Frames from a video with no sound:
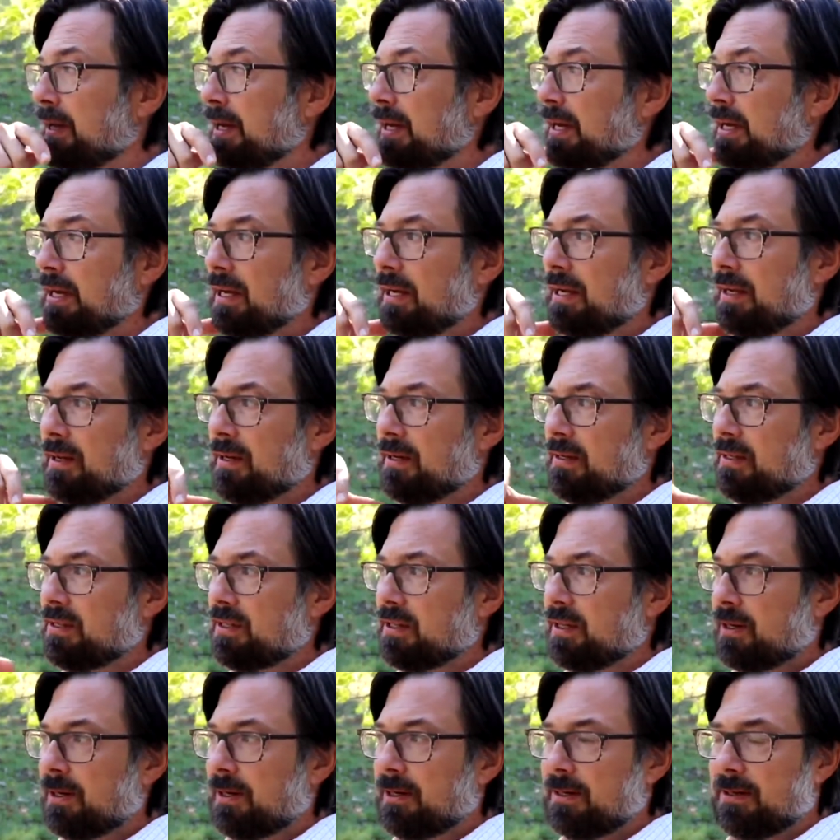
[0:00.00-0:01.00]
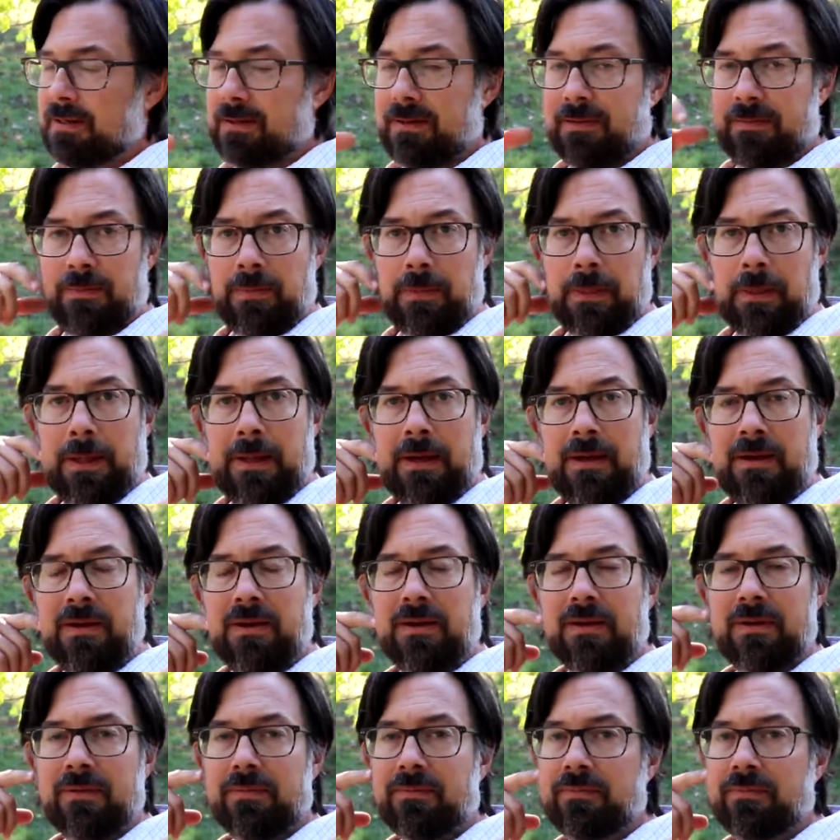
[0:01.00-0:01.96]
and start a